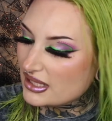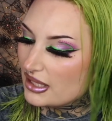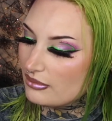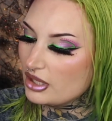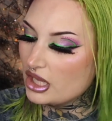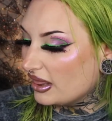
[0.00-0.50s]

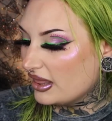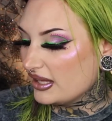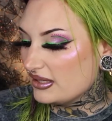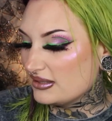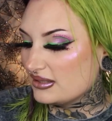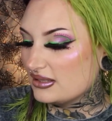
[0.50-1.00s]
them.
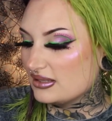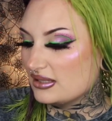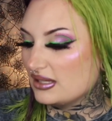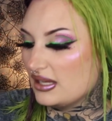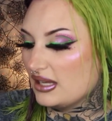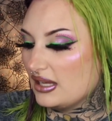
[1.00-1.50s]
This
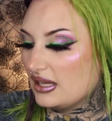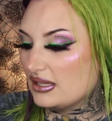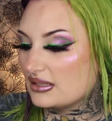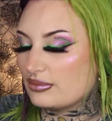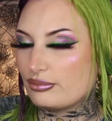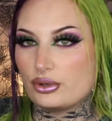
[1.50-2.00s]

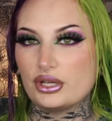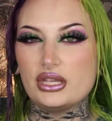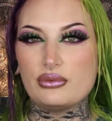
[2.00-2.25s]
is pretty